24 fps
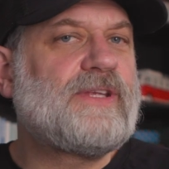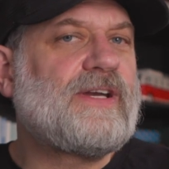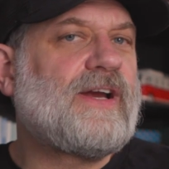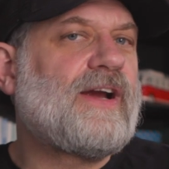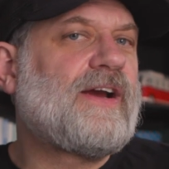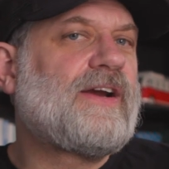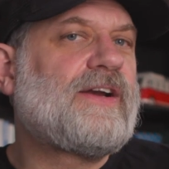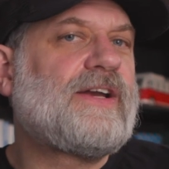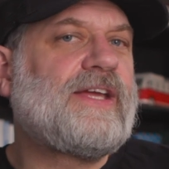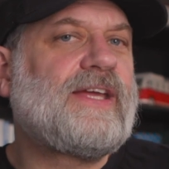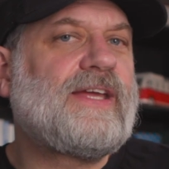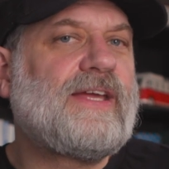that I
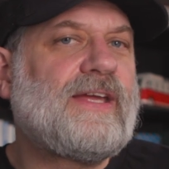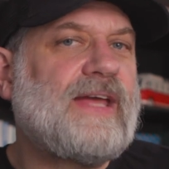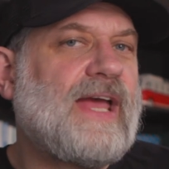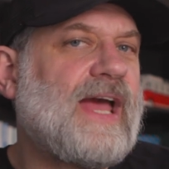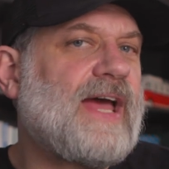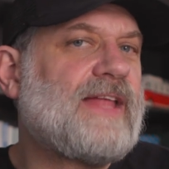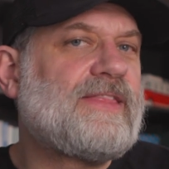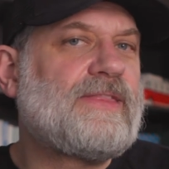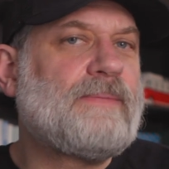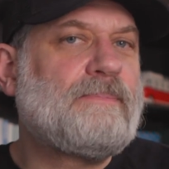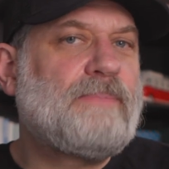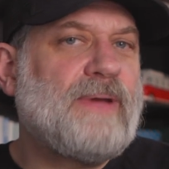already
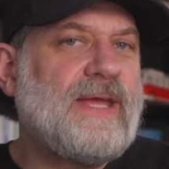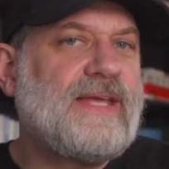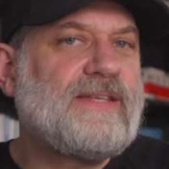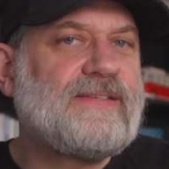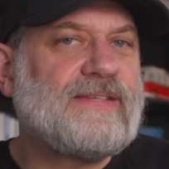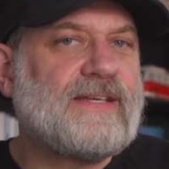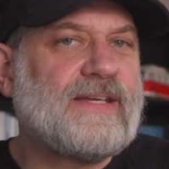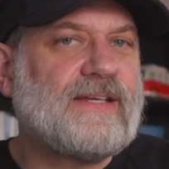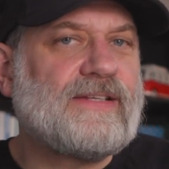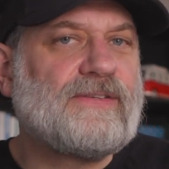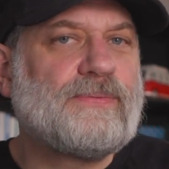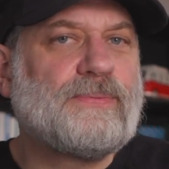had the
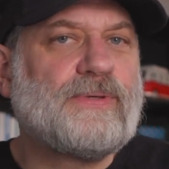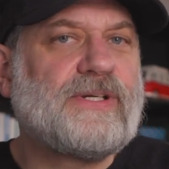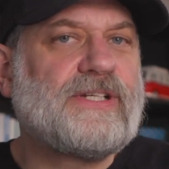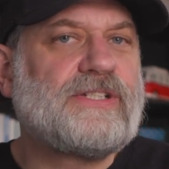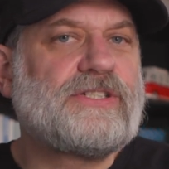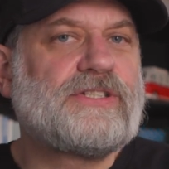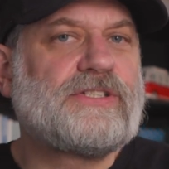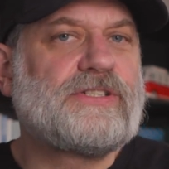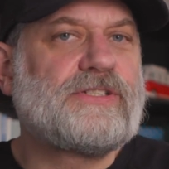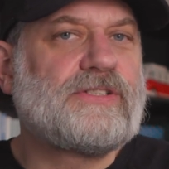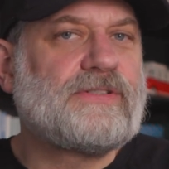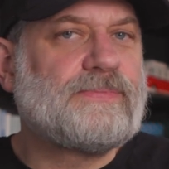basics,
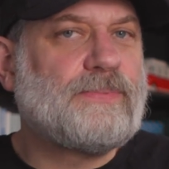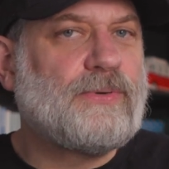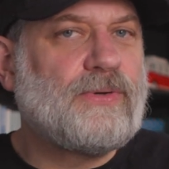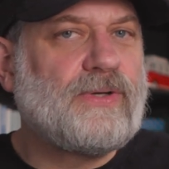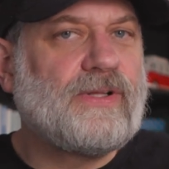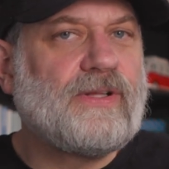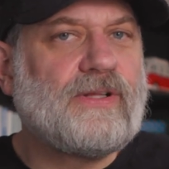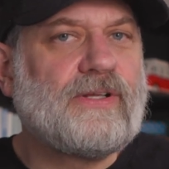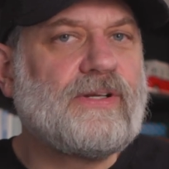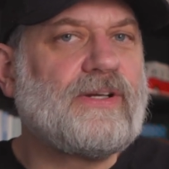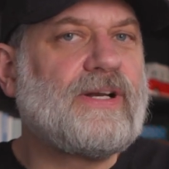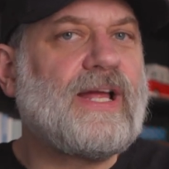which,
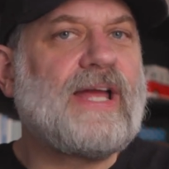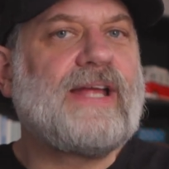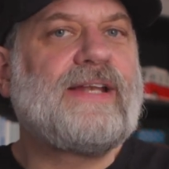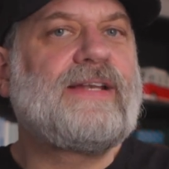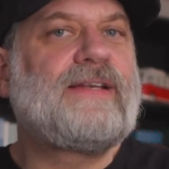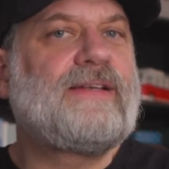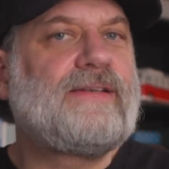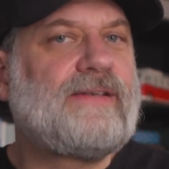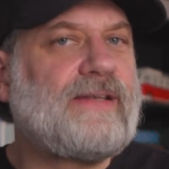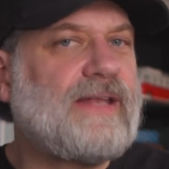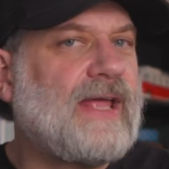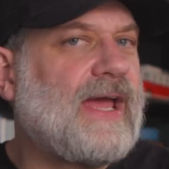spoiler alert,
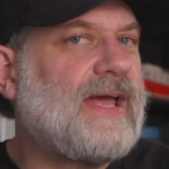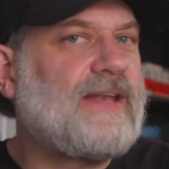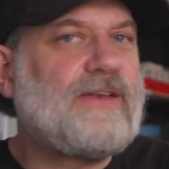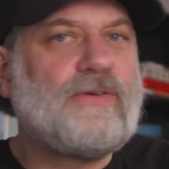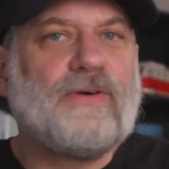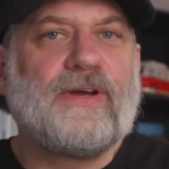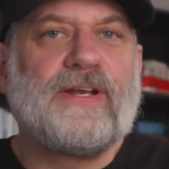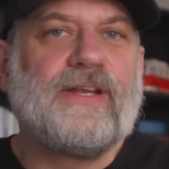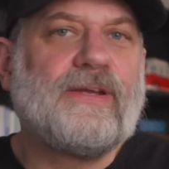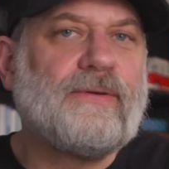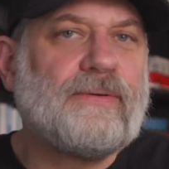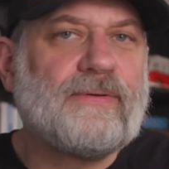I had
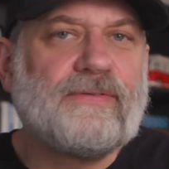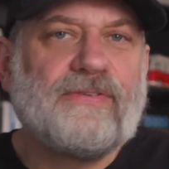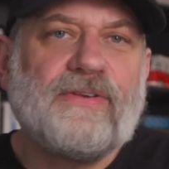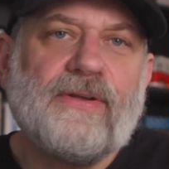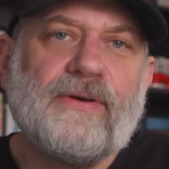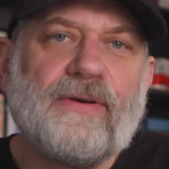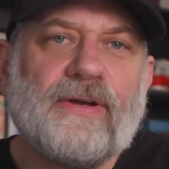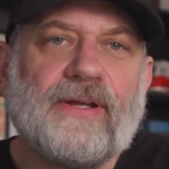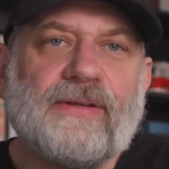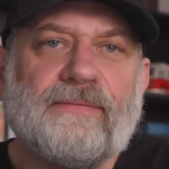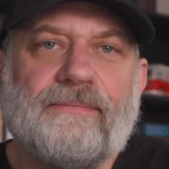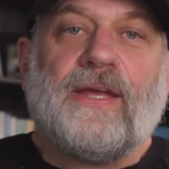no idea what I was
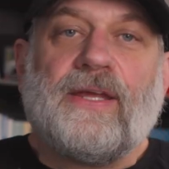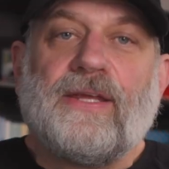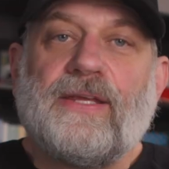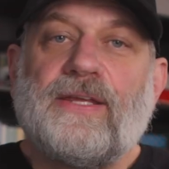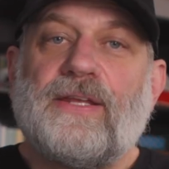doing.